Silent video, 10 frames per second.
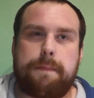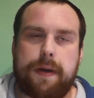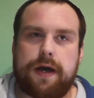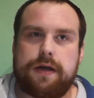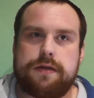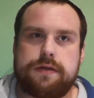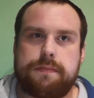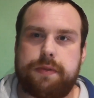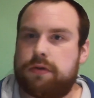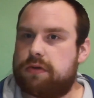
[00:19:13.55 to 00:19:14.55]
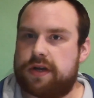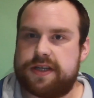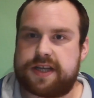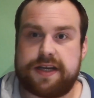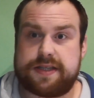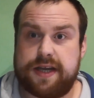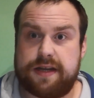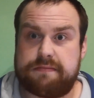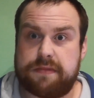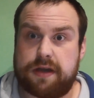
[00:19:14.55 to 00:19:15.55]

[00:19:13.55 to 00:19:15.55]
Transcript: But build quality is getting a 10.